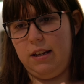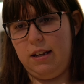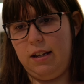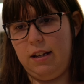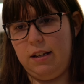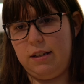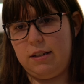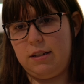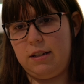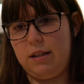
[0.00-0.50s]

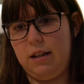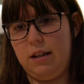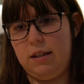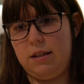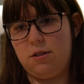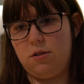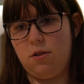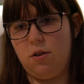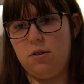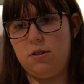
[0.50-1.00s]

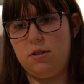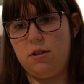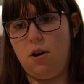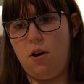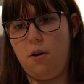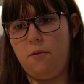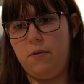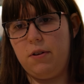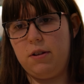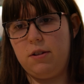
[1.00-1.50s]
it starts
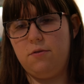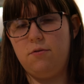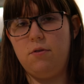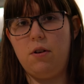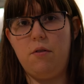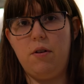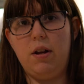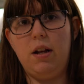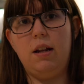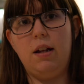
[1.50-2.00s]
off as
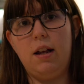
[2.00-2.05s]
very